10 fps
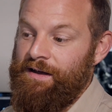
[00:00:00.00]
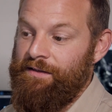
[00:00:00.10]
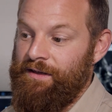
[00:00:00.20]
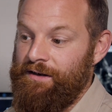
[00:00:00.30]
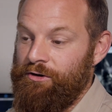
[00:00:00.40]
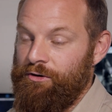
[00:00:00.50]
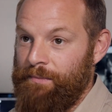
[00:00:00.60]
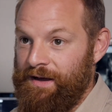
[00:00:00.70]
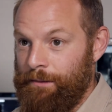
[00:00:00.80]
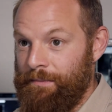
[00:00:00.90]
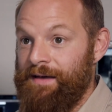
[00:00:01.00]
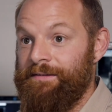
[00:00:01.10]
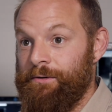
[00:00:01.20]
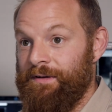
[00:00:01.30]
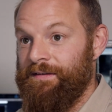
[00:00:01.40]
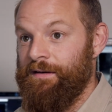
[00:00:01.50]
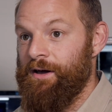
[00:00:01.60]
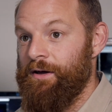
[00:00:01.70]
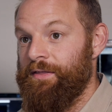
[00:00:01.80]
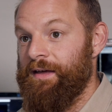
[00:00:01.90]
And then you make a master
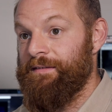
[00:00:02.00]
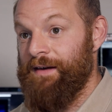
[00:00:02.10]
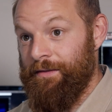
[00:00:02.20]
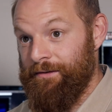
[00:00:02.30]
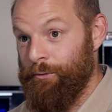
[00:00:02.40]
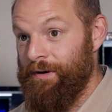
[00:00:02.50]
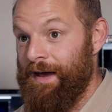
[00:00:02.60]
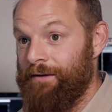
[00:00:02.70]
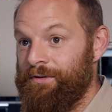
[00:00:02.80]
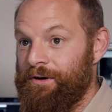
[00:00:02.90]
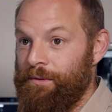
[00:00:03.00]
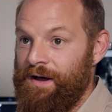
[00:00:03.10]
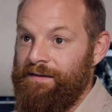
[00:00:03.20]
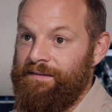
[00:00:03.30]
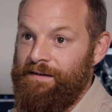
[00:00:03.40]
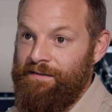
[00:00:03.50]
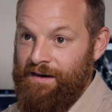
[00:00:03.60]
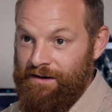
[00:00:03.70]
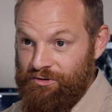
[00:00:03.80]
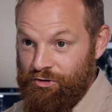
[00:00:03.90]
LTO, that's another 2.5 terabytes, and
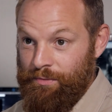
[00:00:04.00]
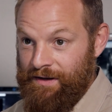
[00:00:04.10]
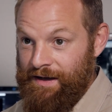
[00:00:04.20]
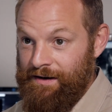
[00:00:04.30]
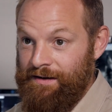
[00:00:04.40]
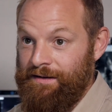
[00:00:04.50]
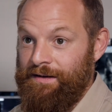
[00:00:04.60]
then a duplicator